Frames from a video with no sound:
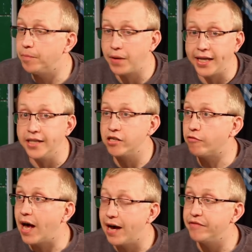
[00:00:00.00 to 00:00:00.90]
and players
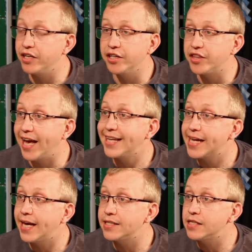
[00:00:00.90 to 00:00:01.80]
arriving at the
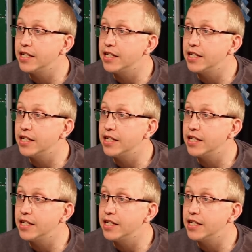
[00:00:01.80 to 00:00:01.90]
Etihad,